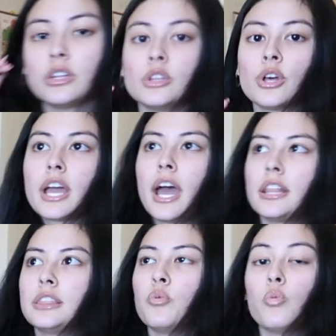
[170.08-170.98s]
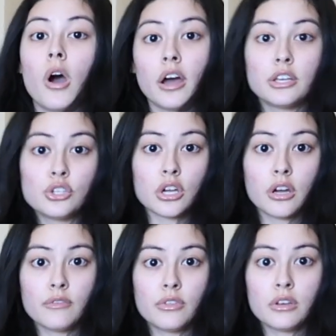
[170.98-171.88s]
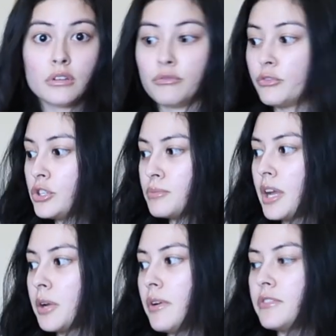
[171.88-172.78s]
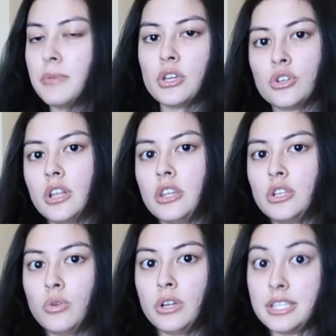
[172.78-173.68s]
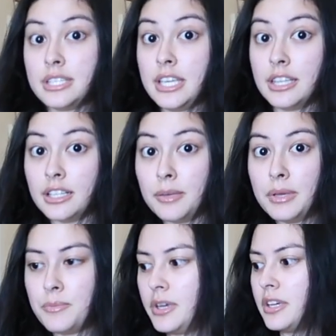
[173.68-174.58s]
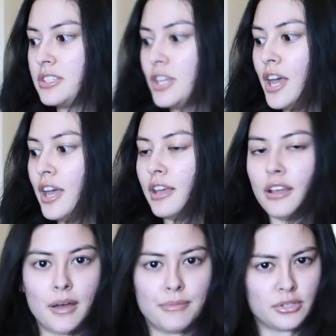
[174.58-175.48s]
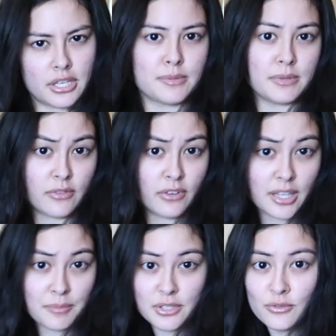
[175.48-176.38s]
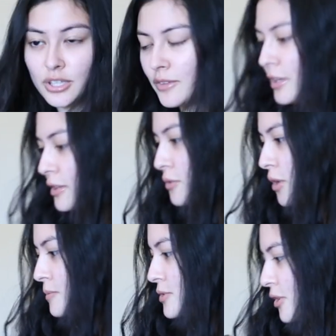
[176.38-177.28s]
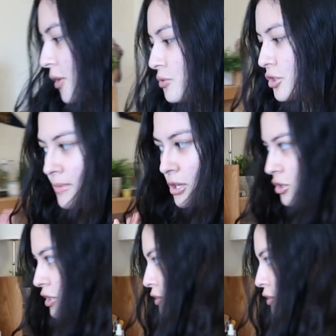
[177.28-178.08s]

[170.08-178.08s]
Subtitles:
and look at the wattage of the fridge and microwave to make sure that they don't exceed the limit, because there's like specific limits for living in the dorms. So just make sure to